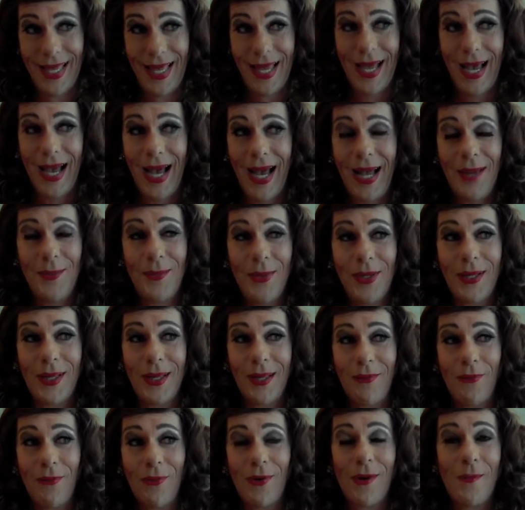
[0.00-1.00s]
I'm
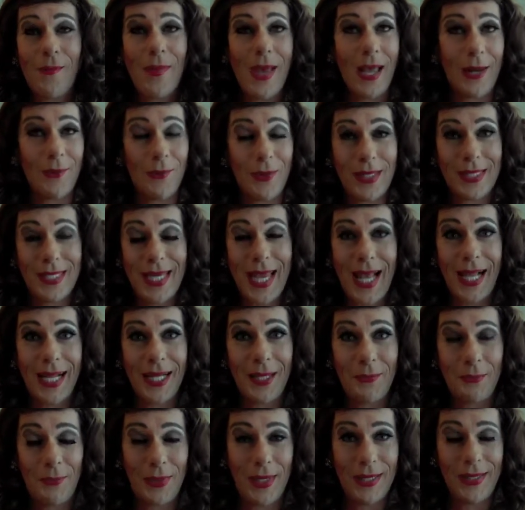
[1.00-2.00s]
looking for a man with
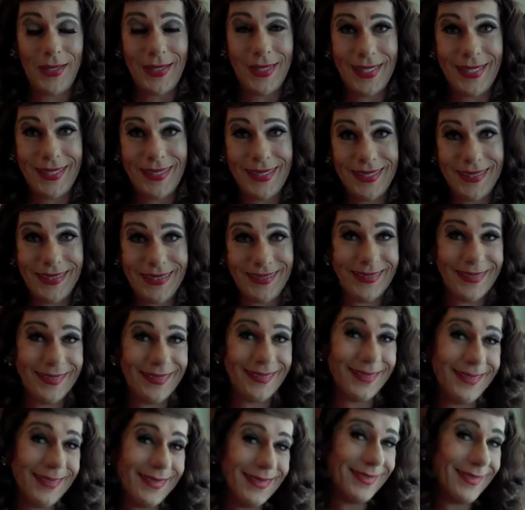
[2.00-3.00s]
talent, period.
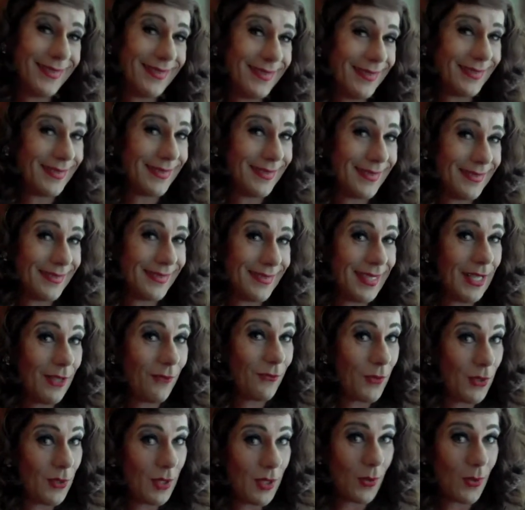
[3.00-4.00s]
If
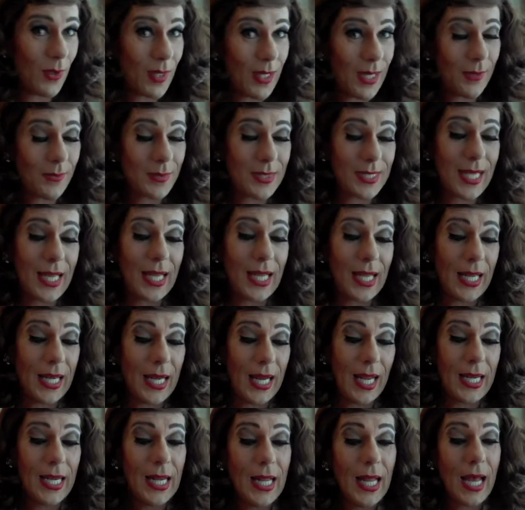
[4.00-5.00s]
you know what I'm saying. And
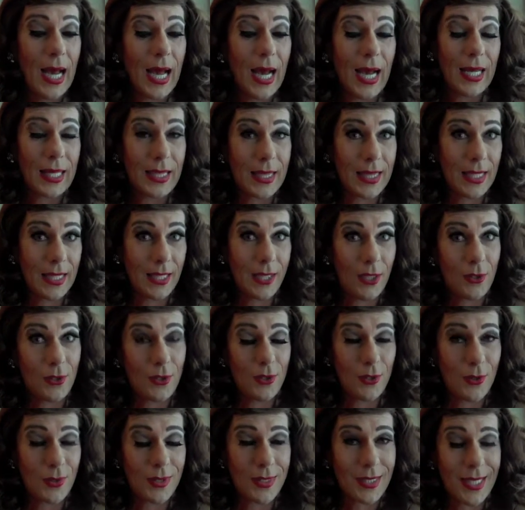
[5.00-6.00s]
I think you
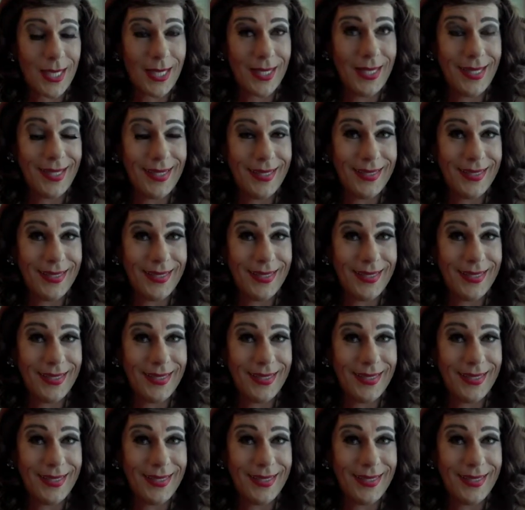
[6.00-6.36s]
do, Sonny.